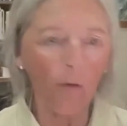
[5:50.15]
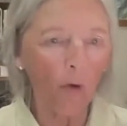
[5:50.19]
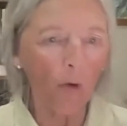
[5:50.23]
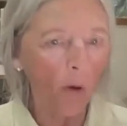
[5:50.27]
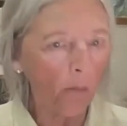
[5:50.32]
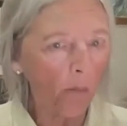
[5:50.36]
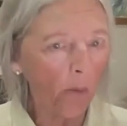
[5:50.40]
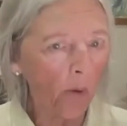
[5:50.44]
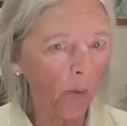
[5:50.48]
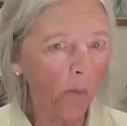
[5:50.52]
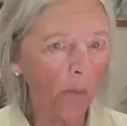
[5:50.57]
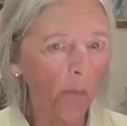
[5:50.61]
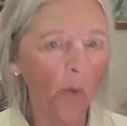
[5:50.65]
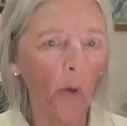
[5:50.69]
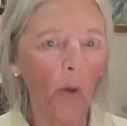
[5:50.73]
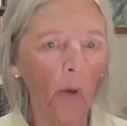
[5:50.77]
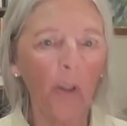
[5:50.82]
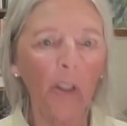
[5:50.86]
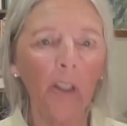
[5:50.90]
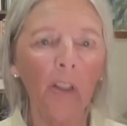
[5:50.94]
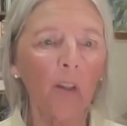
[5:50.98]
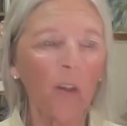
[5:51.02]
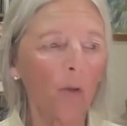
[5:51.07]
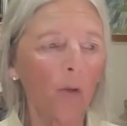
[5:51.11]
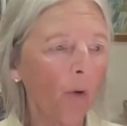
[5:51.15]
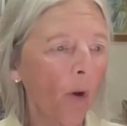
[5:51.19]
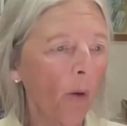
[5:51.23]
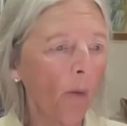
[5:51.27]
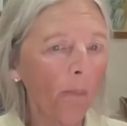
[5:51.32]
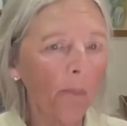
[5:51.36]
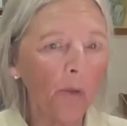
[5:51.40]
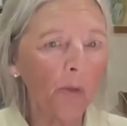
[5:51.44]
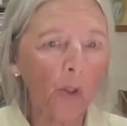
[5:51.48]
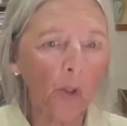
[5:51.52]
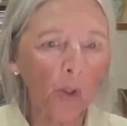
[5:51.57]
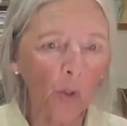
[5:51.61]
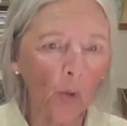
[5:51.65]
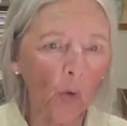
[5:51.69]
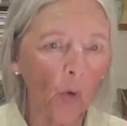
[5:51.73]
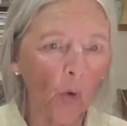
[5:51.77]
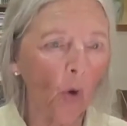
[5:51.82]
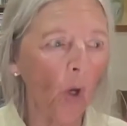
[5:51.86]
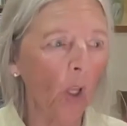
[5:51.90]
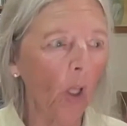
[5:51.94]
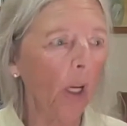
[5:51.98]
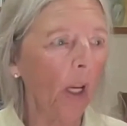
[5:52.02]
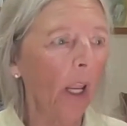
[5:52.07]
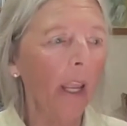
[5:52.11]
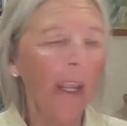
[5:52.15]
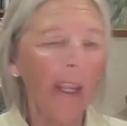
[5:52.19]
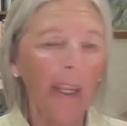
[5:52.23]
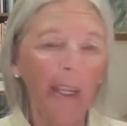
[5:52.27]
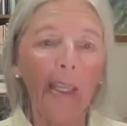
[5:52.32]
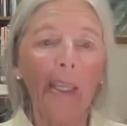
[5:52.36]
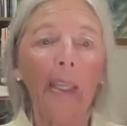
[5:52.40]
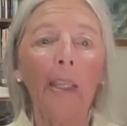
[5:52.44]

from our bodies, from the soil,